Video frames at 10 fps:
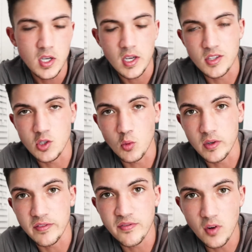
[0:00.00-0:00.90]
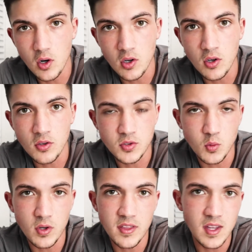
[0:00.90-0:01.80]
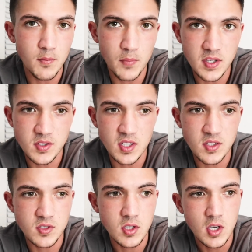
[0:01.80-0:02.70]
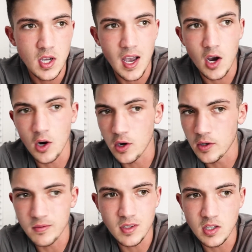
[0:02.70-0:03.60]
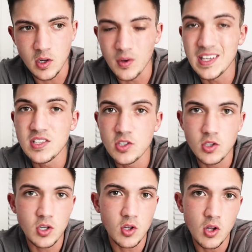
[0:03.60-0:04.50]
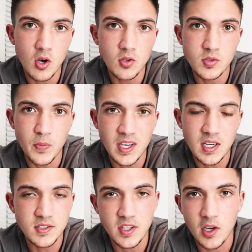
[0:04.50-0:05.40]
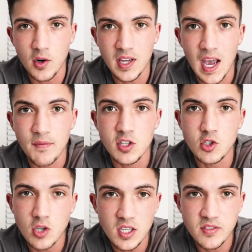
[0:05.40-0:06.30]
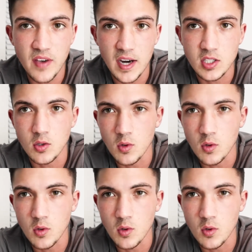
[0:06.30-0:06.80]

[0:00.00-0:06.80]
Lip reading: And so referrals within business are, easier to close because they already have the trust factor.